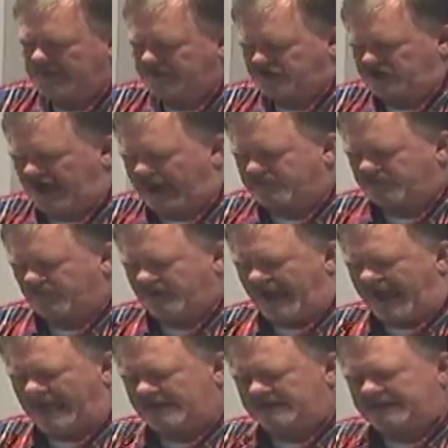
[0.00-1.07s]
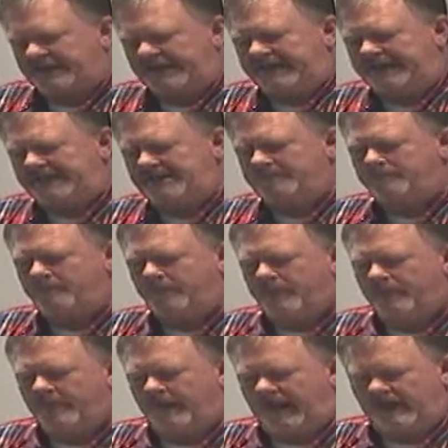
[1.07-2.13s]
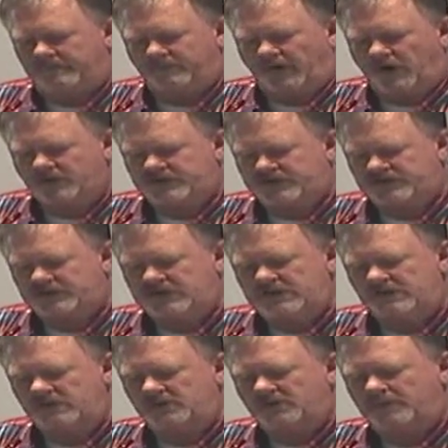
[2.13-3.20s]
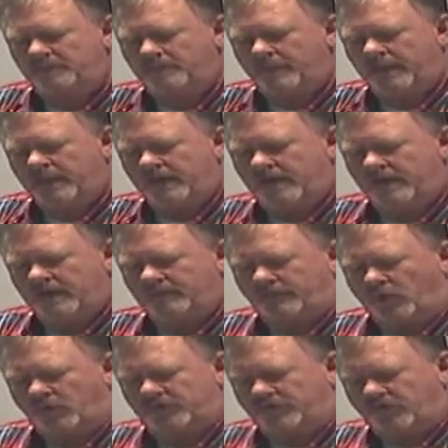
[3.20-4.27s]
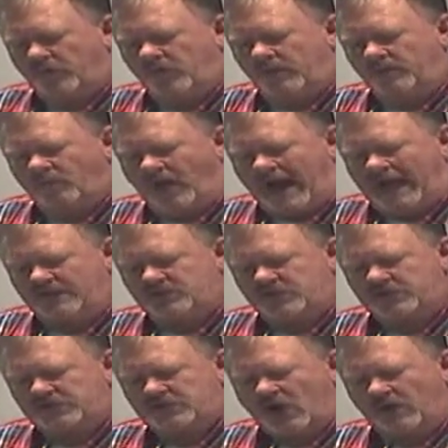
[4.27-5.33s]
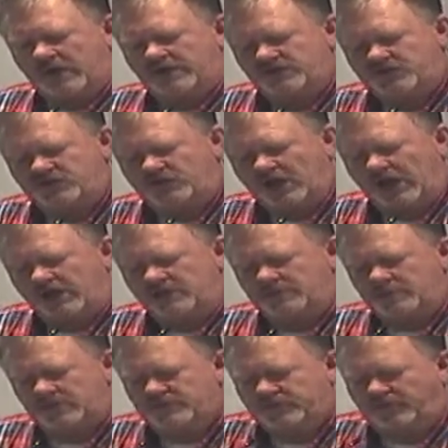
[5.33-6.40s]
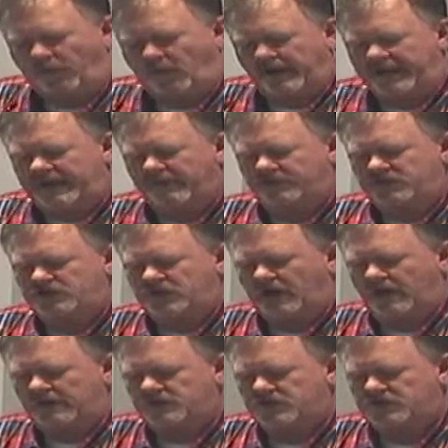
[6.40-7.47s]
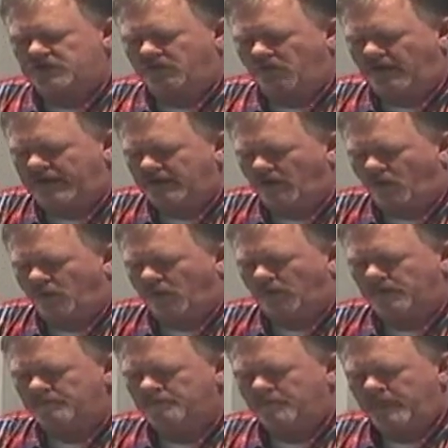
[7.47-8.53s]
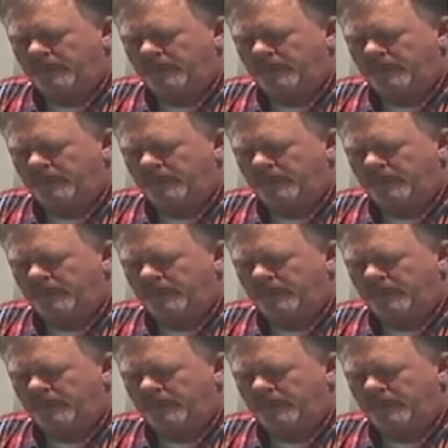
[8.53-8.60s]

In chapter 19 and verse 2, for true and righteous are his judgments, for he hath judged the great whore,